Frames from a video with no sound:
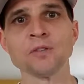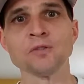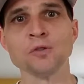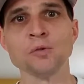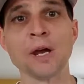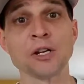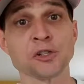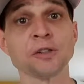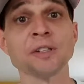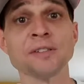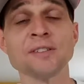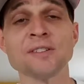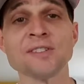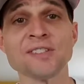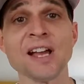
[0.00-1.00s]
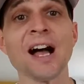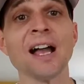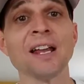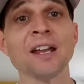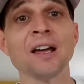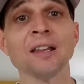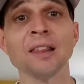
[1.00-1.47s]
to actually
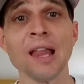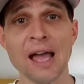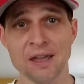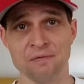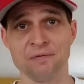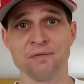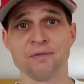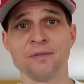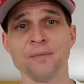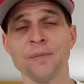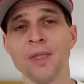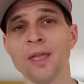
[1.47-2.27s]
design a life.